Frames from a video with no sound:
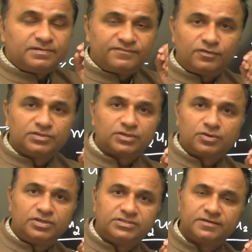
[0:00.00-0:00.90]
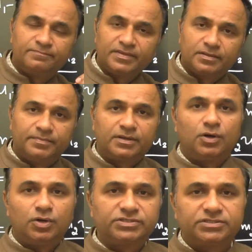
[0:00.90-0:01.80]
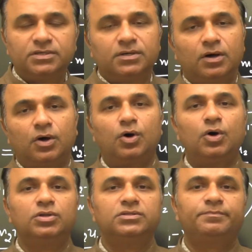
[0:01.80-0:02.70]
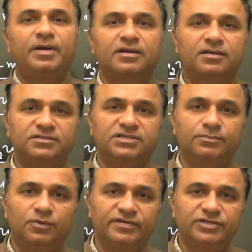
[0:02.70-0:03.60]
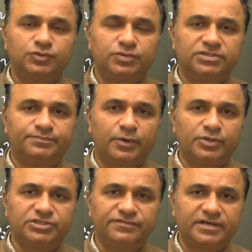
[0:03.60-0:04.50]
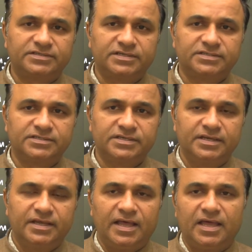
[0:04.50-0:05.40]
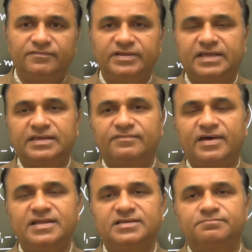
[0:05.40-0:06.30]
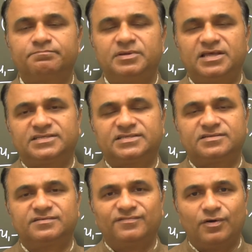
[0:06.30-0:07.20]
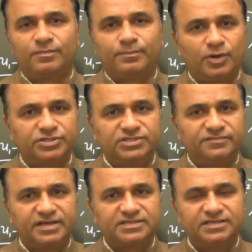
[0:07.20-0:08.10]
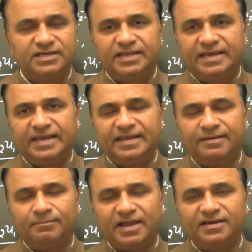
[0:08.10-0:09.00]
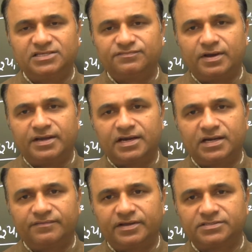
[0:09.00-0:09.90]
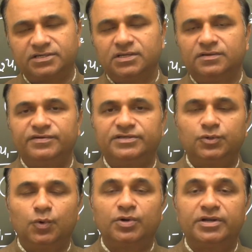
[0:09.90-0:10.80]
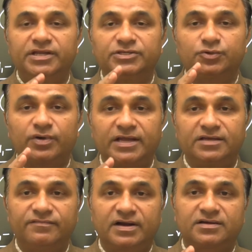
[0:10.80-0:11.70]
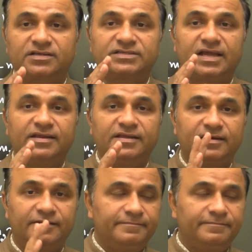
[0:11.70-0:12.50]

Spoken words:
before the collision, because all the particles are moving towards positive x-axis, and we can write plus for positive x, minus for negative x. We don't need to write vector sign here.